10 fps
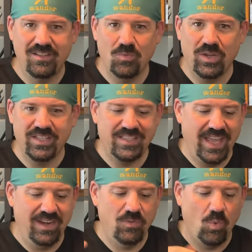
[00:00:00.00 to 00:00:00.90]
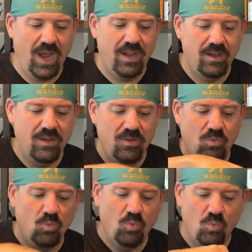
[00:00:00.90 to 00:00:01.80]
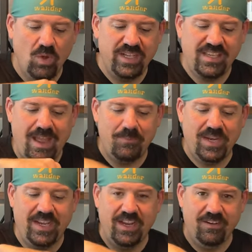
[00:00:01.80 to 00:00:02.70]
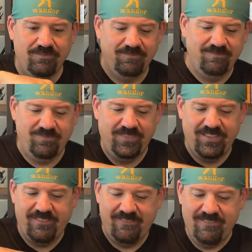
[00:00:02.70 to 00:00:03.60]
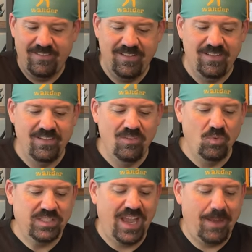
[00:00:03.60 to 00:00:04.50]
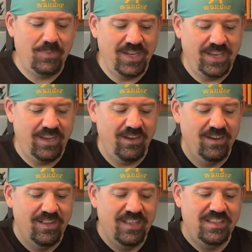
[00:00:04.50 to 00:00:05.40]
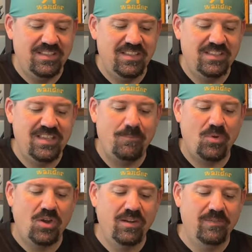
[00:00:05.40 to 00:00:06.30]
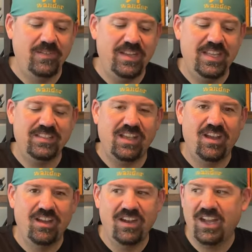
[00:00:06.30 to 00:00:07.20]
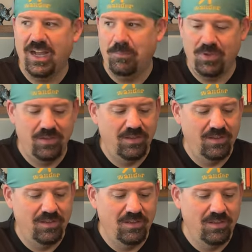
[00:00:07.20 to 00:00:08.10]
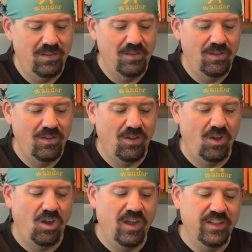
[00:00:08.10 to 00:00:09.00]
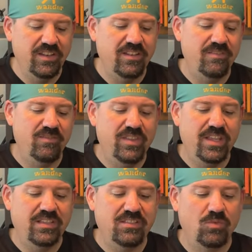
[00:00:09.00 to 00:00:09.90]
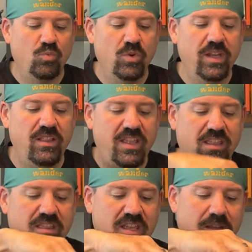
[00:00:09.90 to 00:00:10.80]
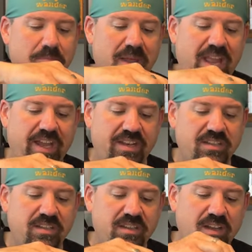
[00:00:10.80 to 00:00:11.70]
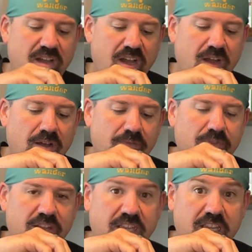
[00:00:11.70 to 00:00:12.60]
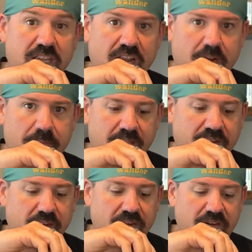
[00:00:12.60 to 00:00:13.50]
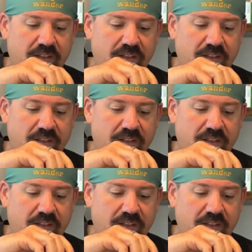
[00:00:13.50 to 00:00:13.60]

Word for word: What is that? What? what is happening here? What's happening here is the zipper gets hung up on this really thick band of the key carabiner.